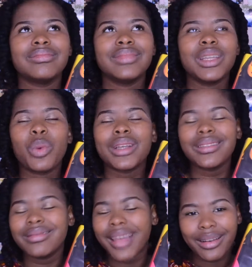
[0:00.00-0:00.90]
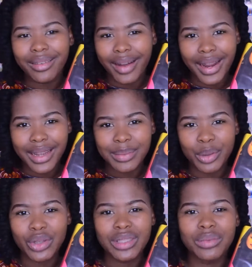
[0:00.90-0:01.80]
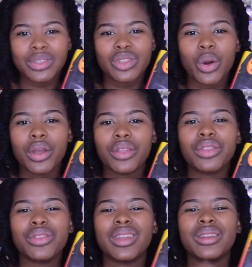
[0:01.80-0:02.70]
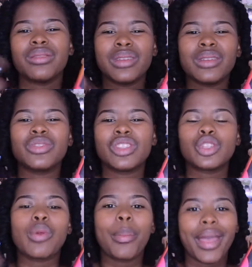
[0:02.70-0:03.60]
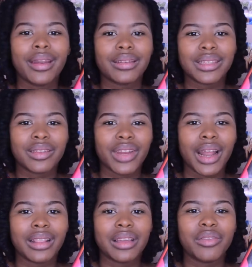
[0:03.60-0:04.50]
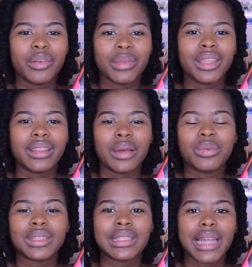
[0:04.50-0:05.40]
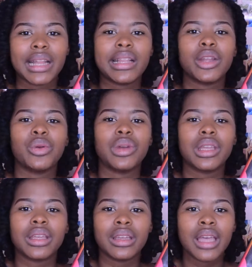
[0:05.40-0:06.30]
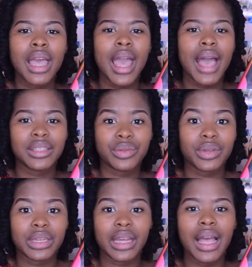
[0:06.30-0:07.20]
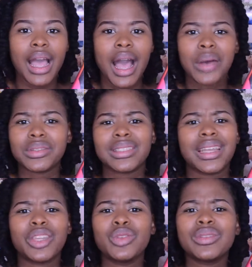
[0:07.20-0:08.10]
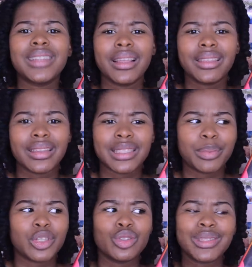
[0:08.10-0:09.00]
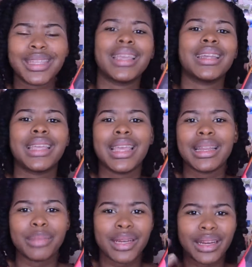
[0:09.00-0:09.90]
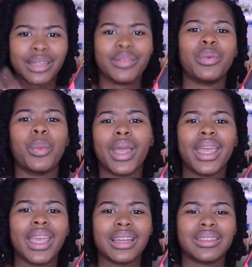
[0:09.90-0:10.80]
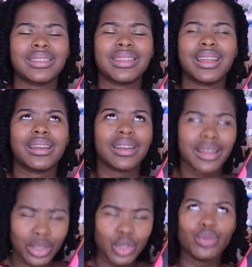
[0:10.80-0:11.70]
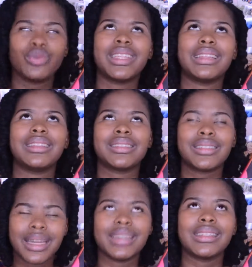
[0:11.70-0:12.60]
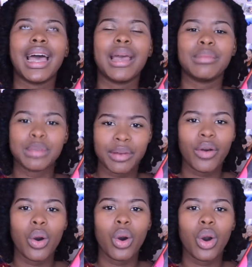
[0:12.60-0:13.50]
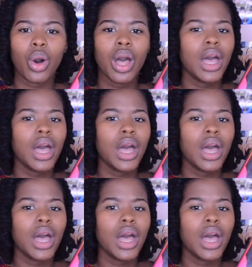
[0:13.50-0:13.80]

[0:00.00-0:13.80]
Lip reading: it wasn't that great, because it was it was just repetitive, and I think for me that was slightly annoying as a reader. I was just like, you said this, but you're saying it again but in a different way, and it's just like, you've said this 10 times before.